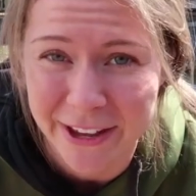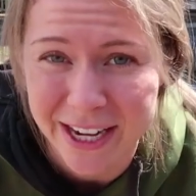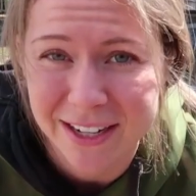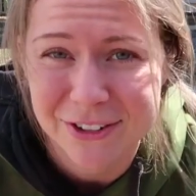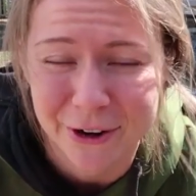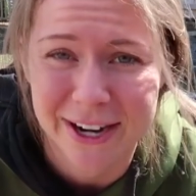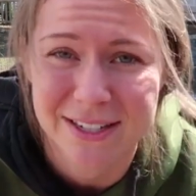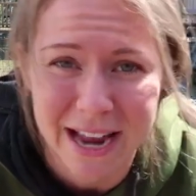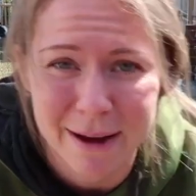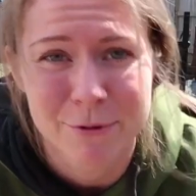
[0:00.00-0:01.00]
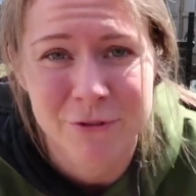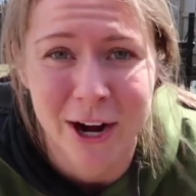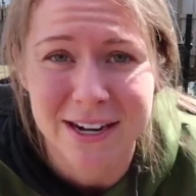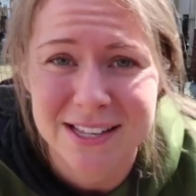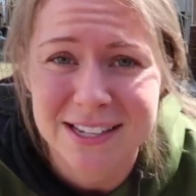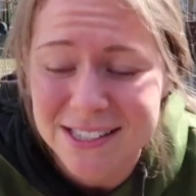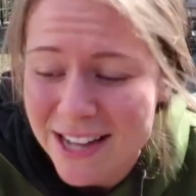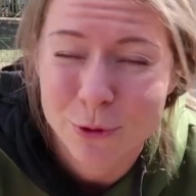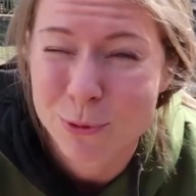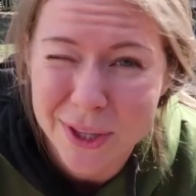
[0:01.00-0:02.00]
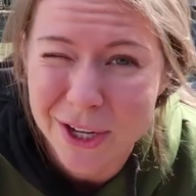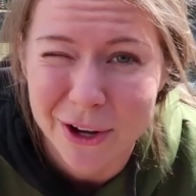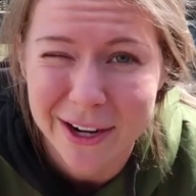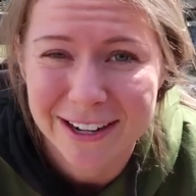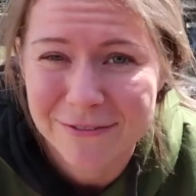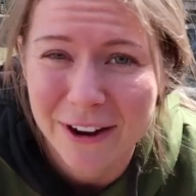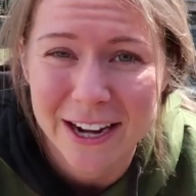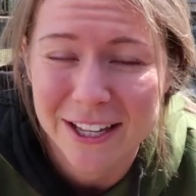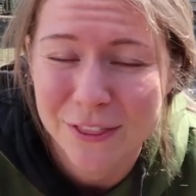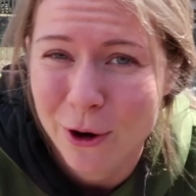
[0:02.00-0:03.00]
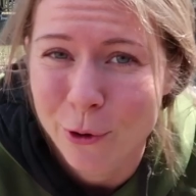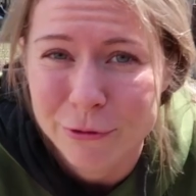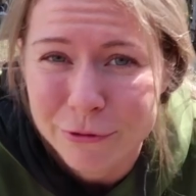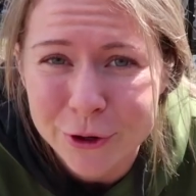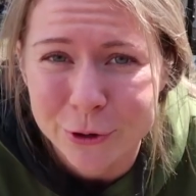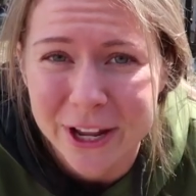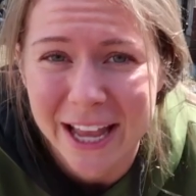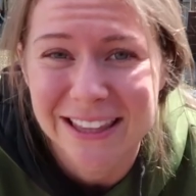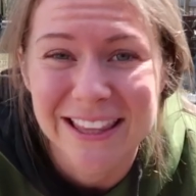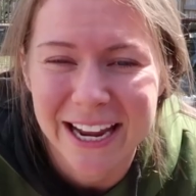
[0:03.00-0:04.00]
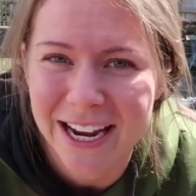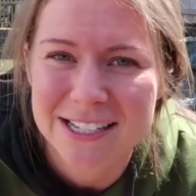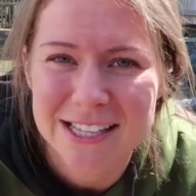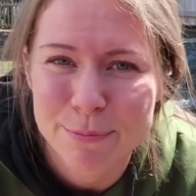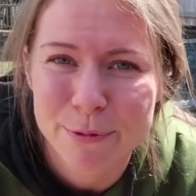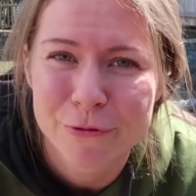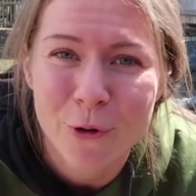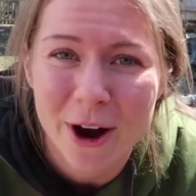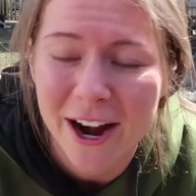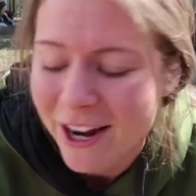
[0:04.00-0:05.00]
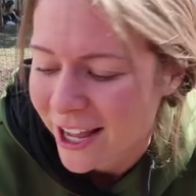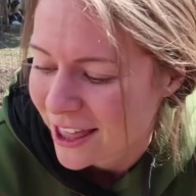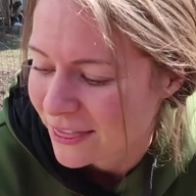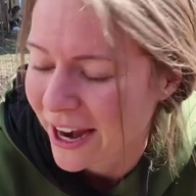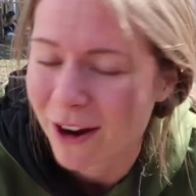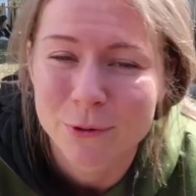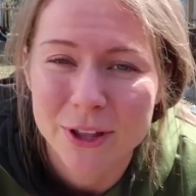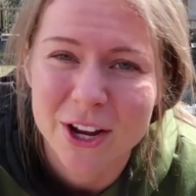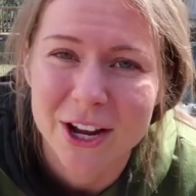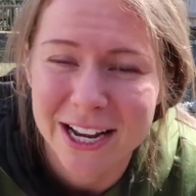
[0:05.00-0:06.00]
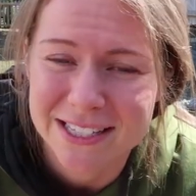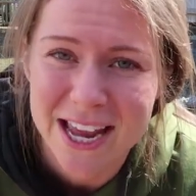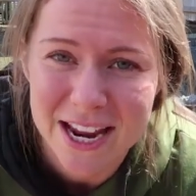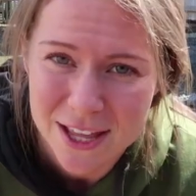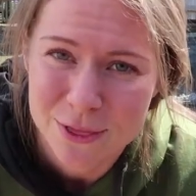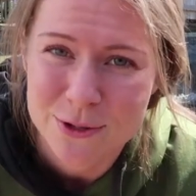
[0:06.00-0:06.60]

feed during a time of crisis, they're really good at finding their own food. And like I said before, they are really good at taking